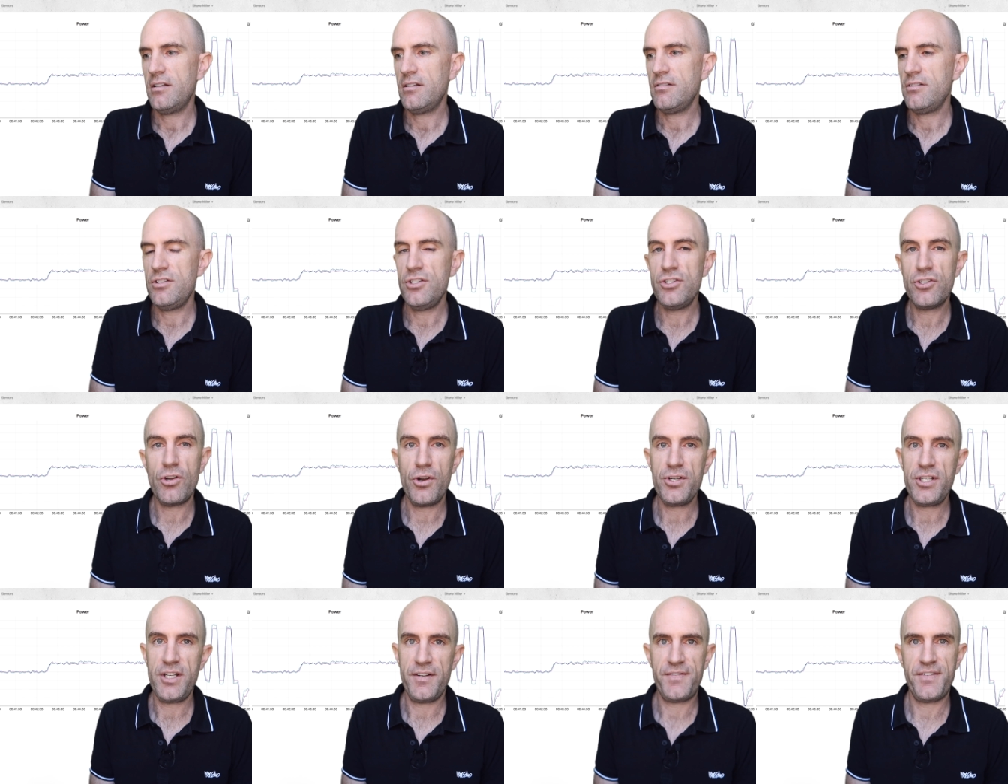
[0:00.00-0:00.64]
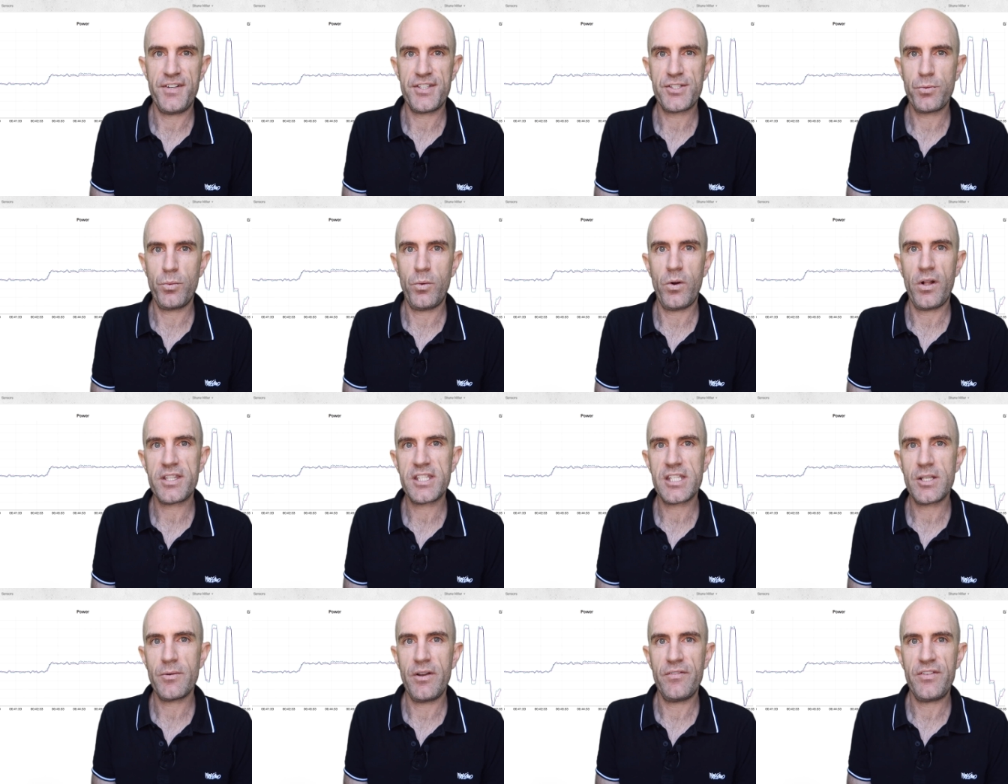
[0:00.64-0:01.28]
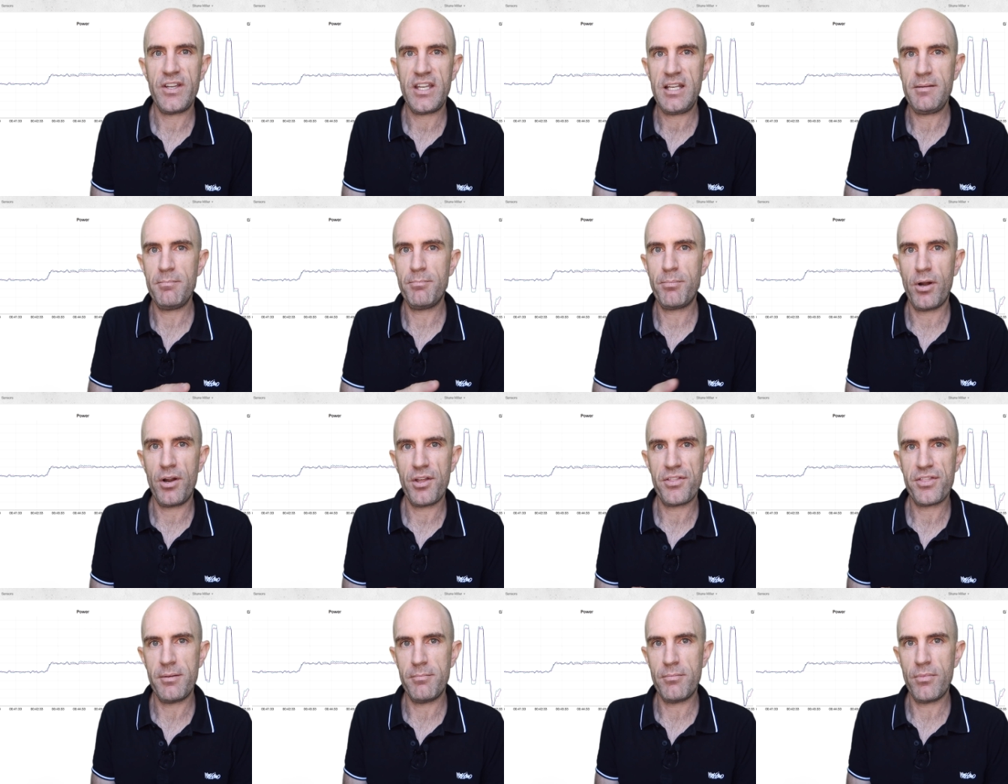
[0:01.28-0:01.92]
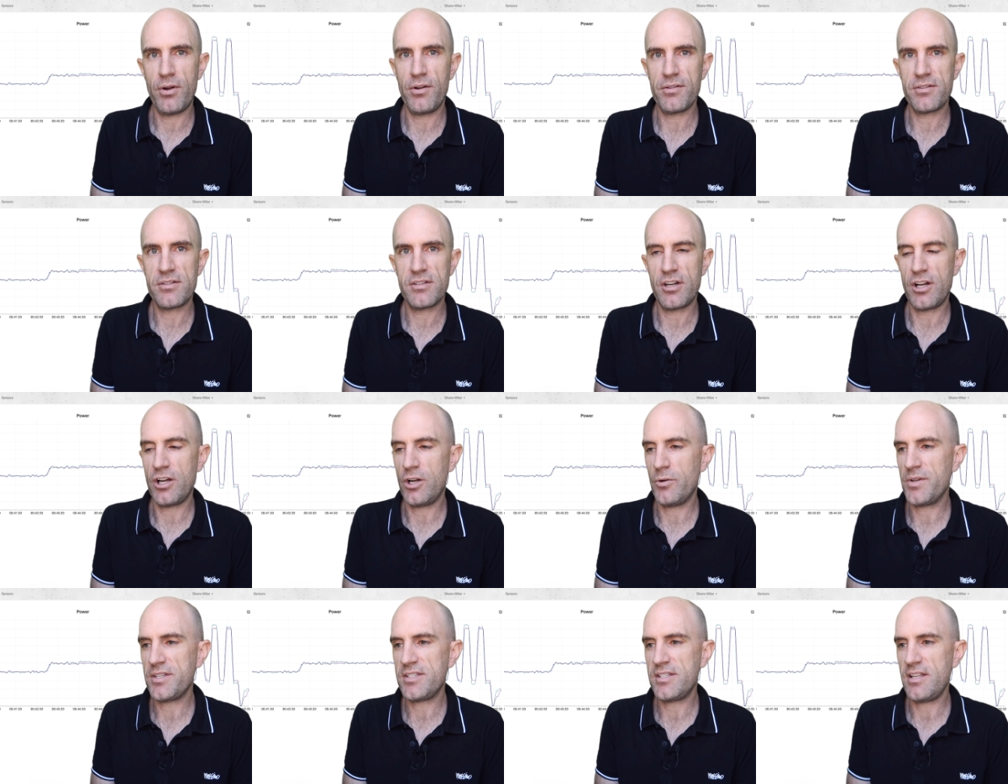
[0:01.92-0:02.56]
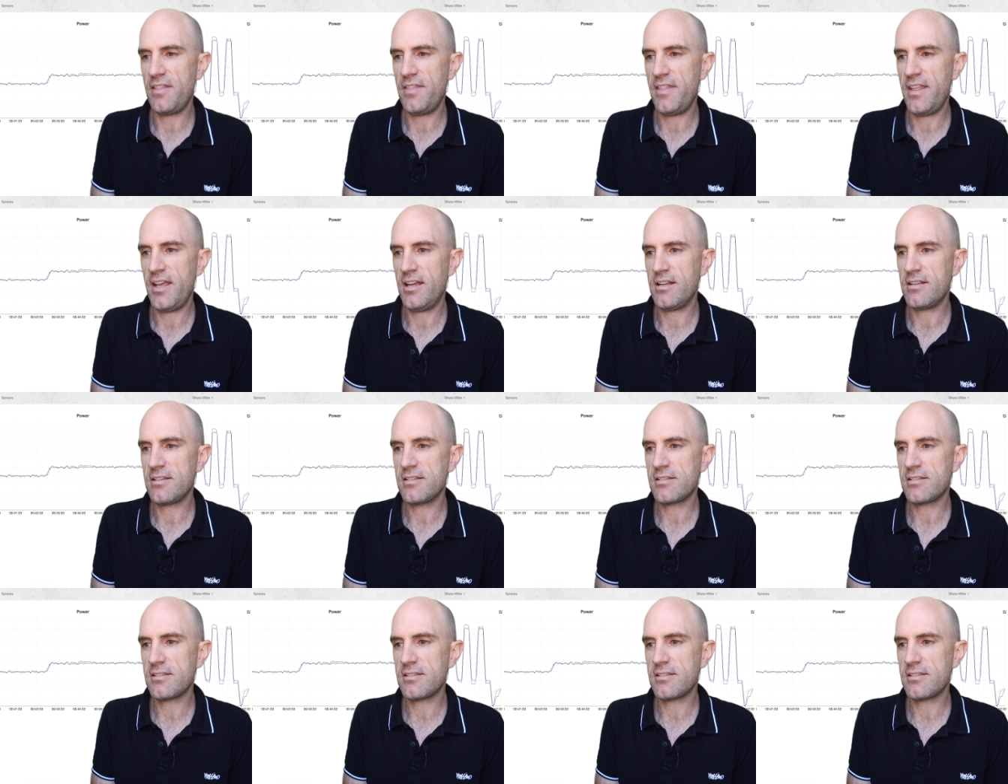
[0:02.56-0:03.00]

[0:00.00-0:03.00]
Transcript: no difference whatsoever in both the modes that I was in there.